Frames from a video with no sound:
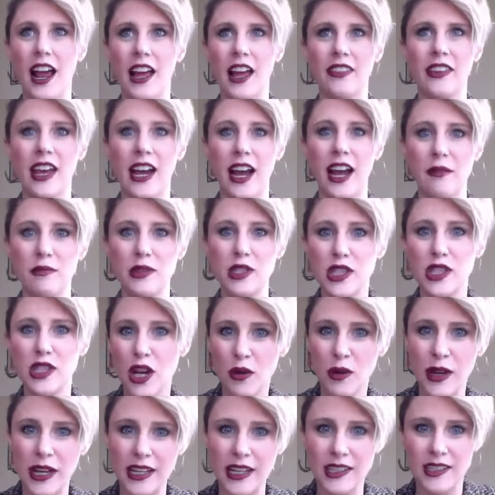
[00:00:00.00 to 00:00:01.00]
And like, I'm
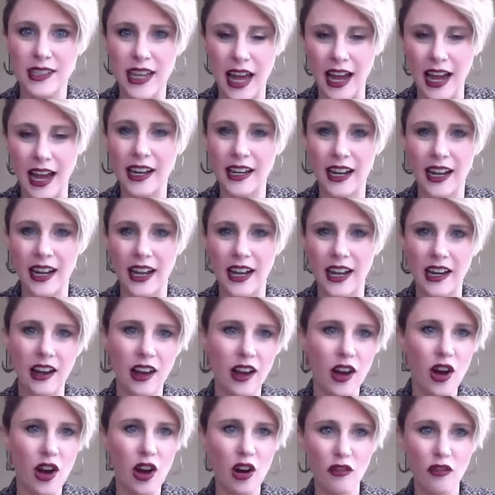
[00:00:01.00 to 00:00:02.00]
so excited
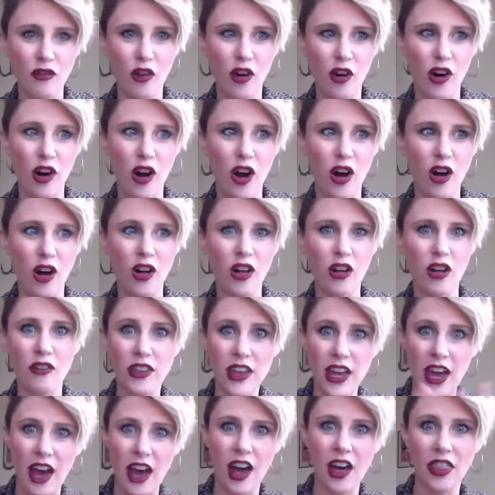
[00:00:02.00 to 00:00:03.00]
for all of
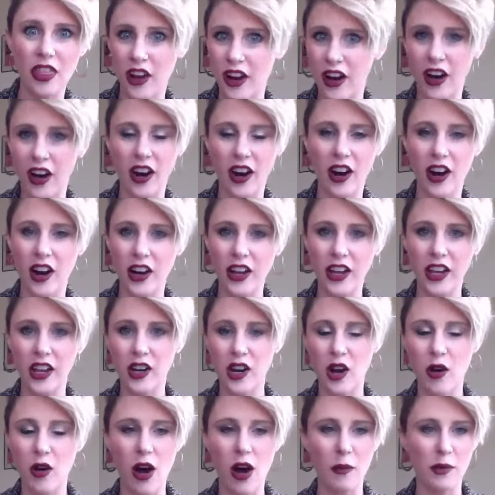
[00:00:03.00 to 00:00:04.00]
the other,
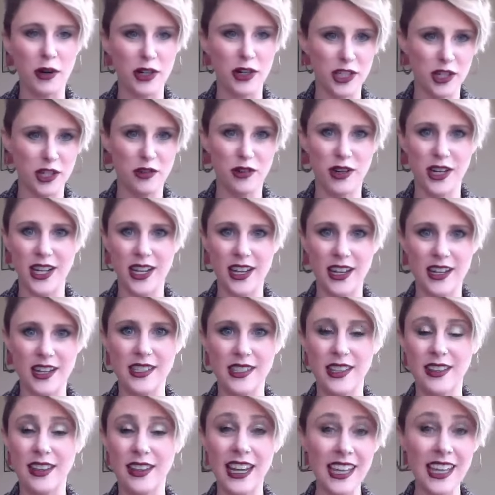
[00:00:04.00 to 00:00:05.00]

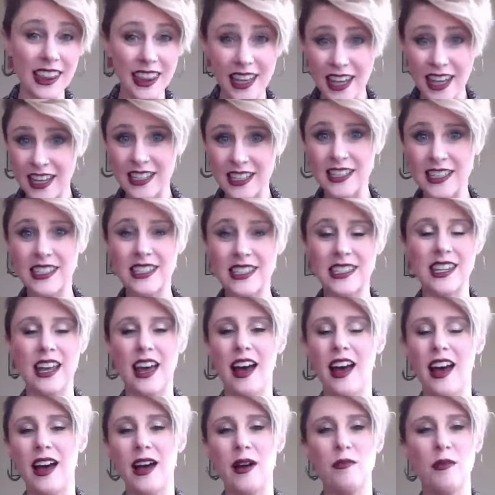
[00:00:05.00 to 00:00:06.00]
opportunities like this,
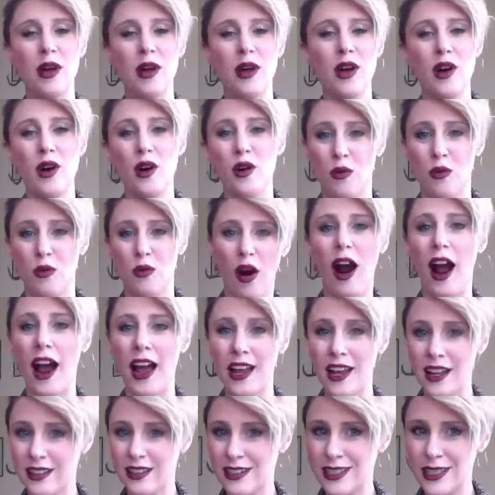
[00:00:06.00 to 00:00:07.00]
where I
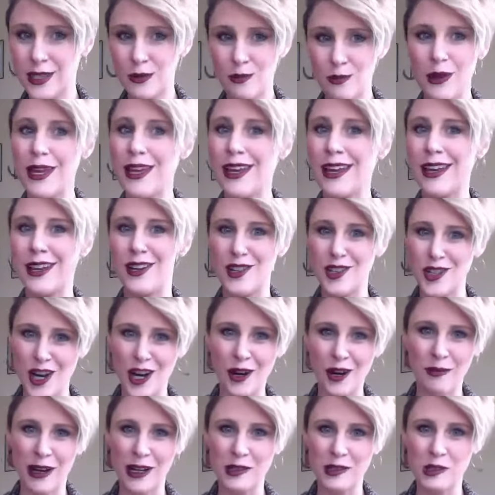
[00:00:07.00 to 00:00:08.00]
get to speak and
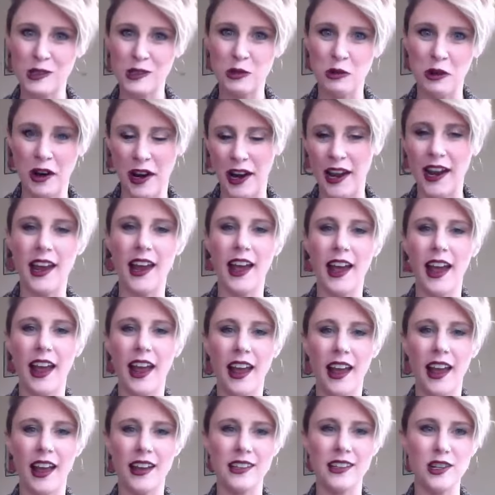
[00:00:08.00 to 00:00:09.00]
share my story
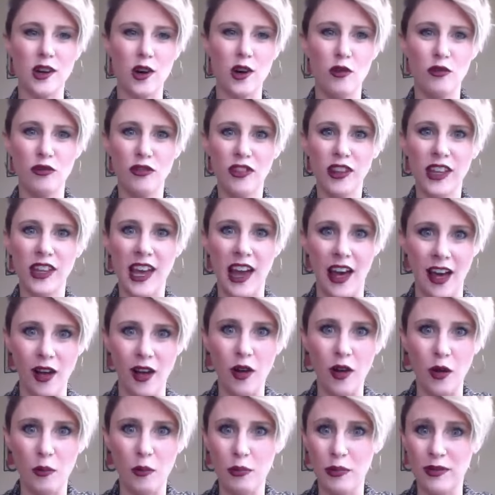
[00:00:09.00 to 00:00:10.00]
and hopefully
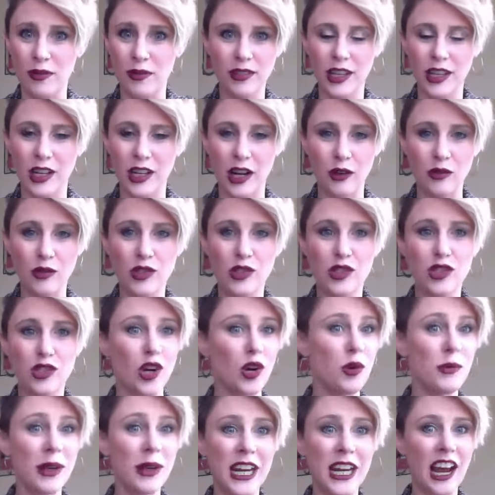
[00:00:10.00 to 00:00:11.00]
help,
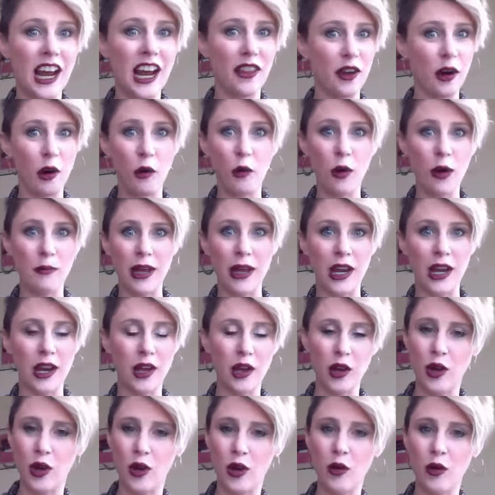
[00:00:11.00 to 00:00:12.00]
so many other women
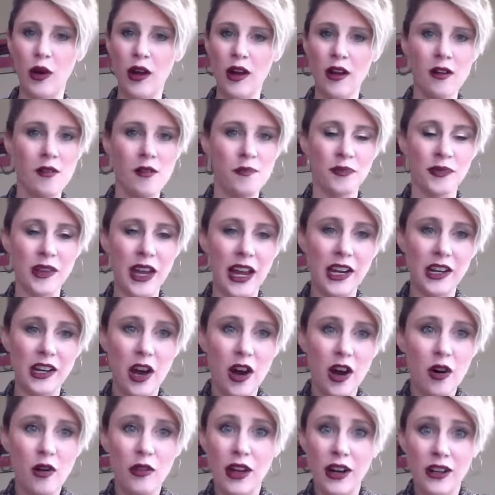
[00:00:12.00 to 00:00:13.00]
who I
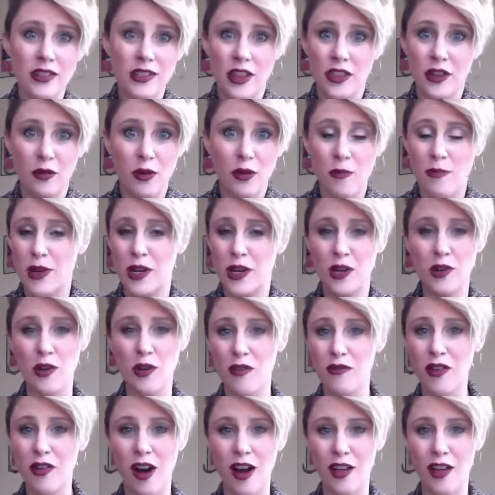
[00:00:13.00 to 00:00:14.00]
know there's other women who
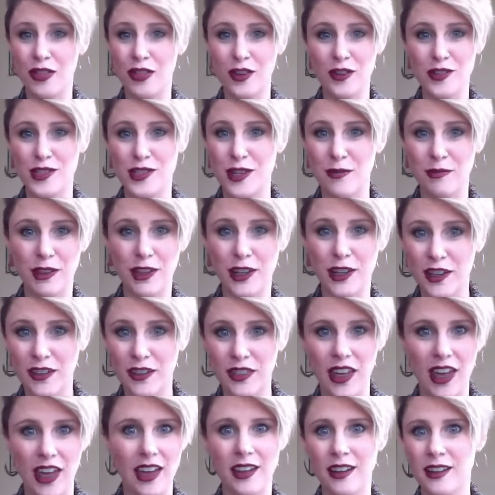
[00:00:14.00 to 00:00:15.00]
have gone through similar
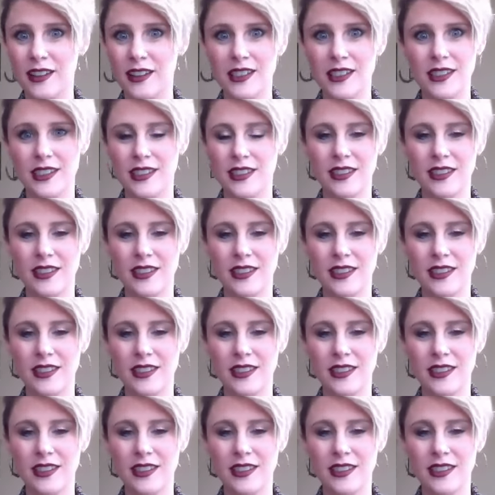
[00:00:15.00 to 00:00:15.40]
things.